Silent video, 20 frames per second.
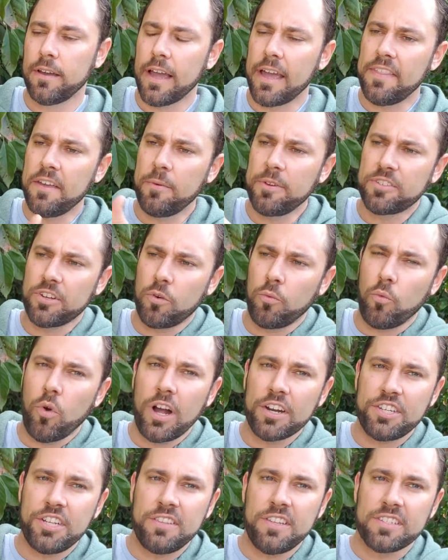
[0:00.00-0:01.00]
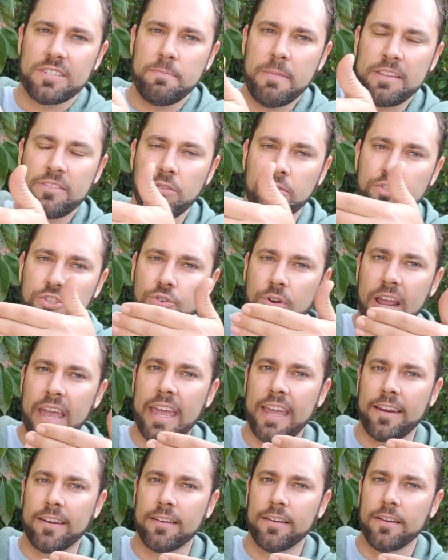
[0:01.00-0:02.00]
And then we start watching this mental
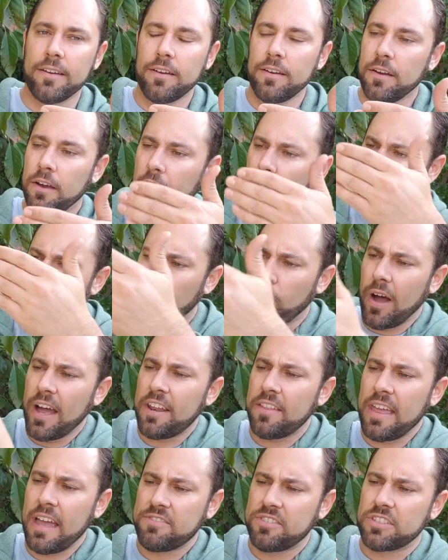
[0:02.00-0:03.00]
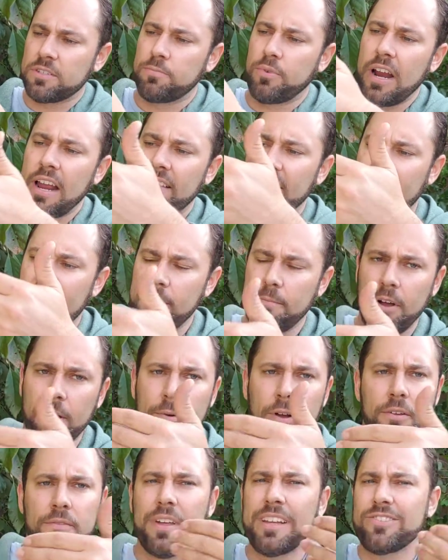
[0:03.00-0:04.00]
train of why do they have such a bright light? Well,
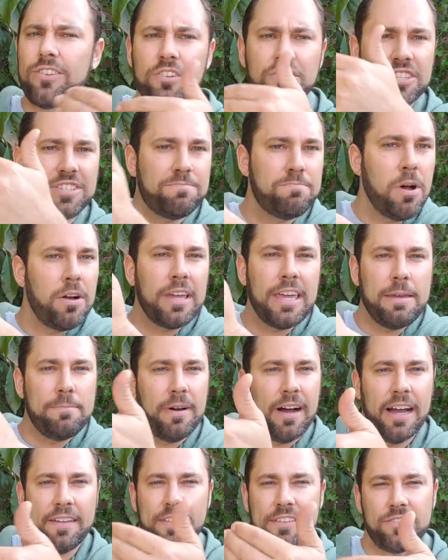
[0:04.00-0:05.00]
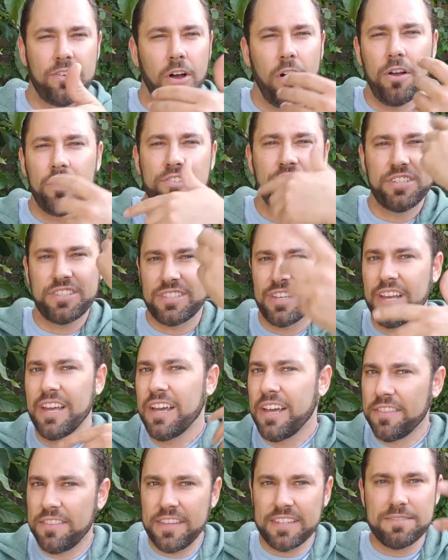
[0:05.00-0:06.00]
that's all just monkey mind. That's all just
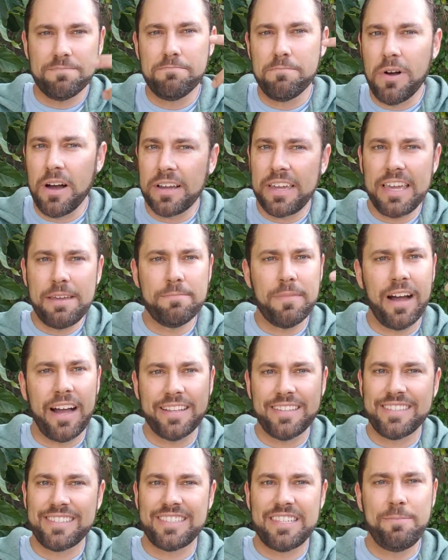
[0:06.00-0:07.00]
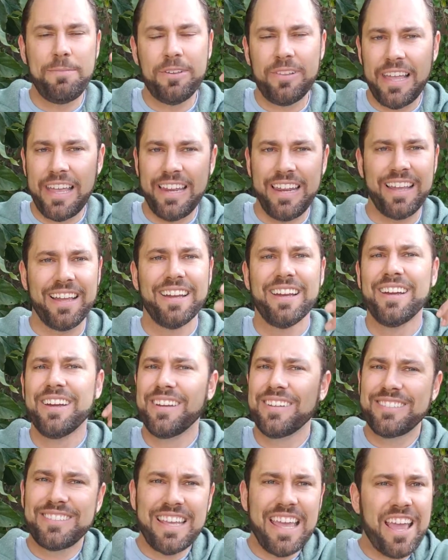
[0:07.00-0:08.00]
this monkey mind stimulating,
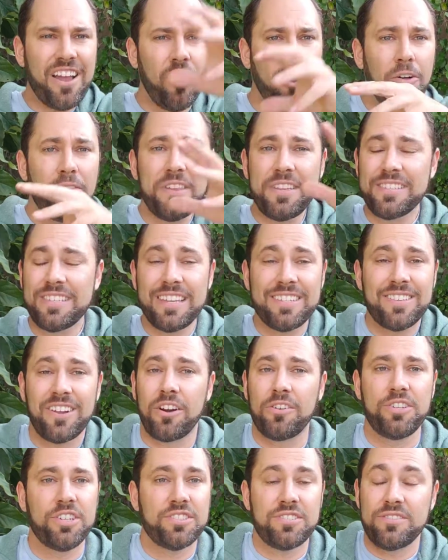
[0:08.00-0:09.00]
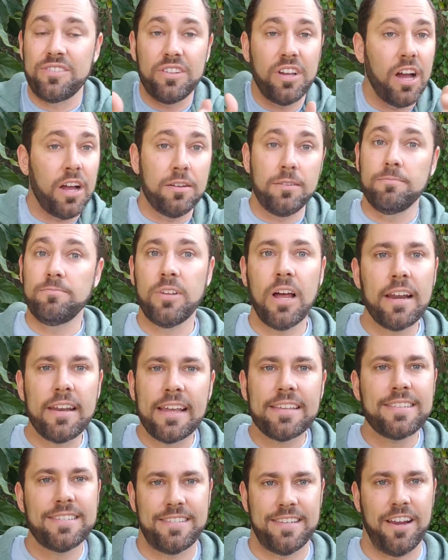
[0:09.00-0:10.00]
saying all these things that are just not
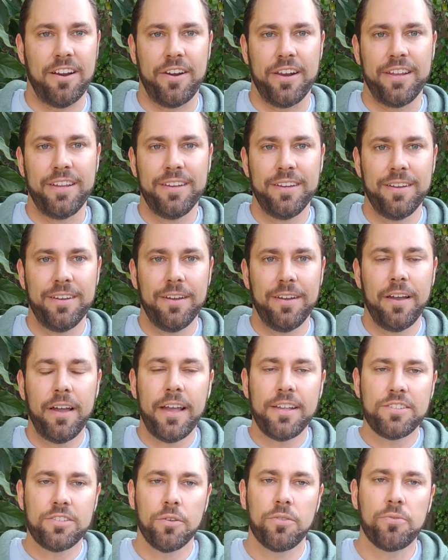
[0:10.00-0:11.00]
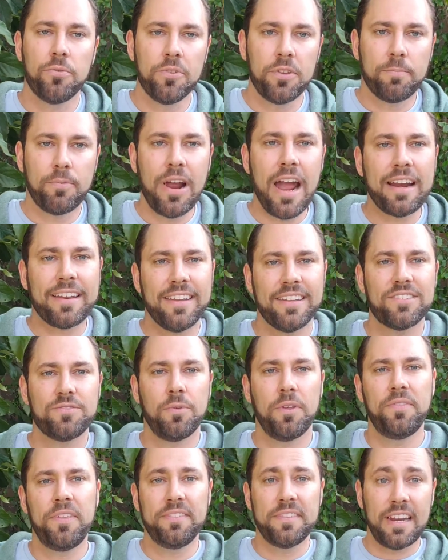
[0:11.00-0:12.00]
necessary. And so through the practice,
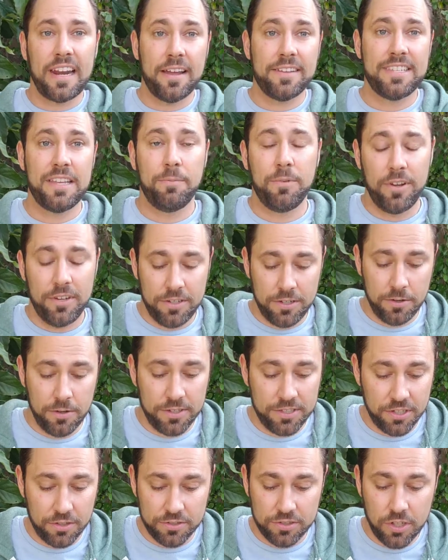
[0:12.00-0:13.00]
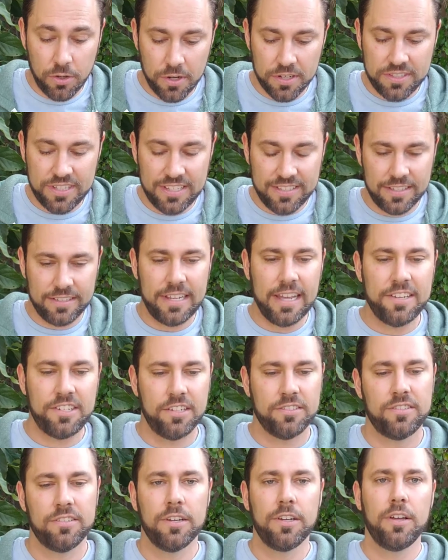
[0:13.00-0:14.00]
one thing that I was able to do is you'll notice these
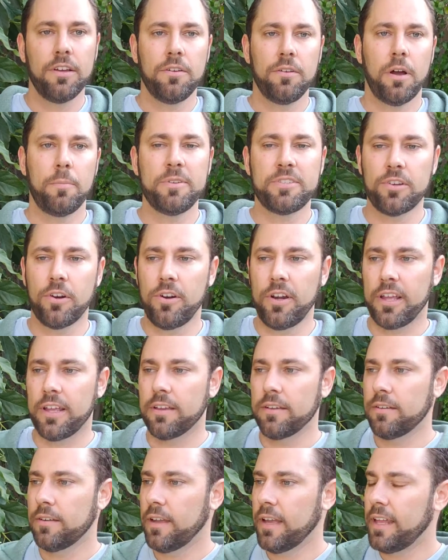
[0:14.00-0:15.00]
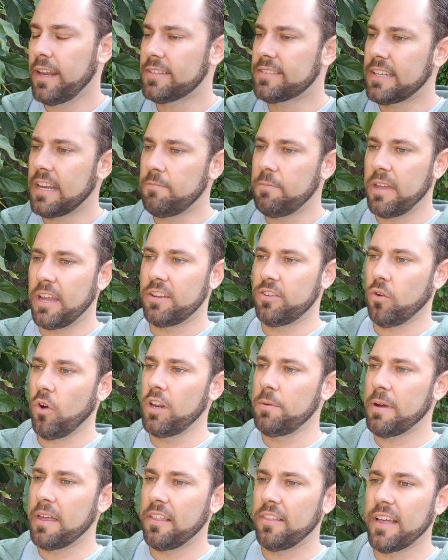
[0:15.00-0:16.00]
intentions. I'll be turning. And instead of being
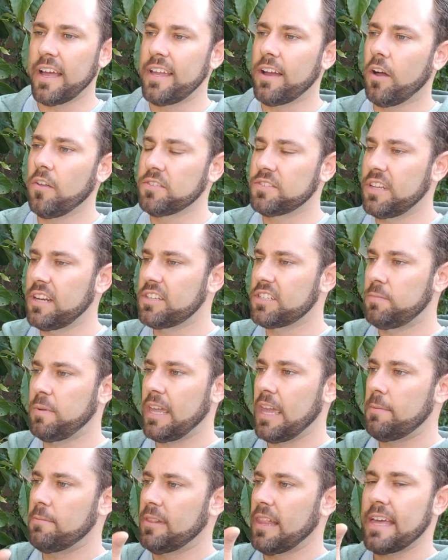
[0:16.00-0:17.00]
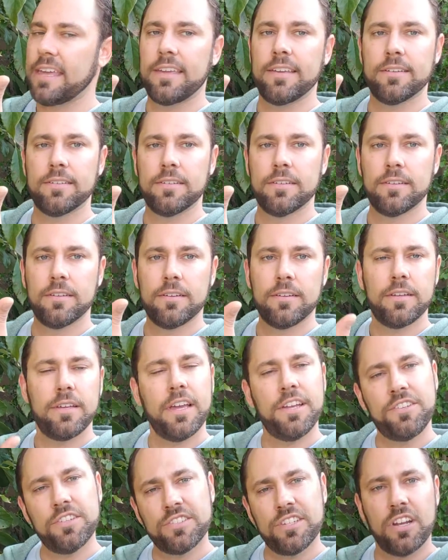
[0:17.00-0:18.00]
annoyed by the light, all of a sudden it just became light.
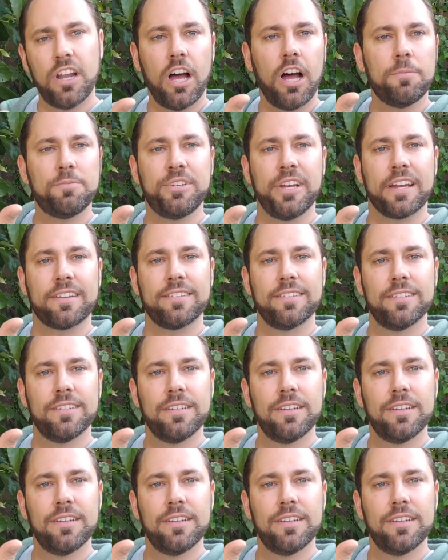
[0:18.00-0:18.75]
It's just an object.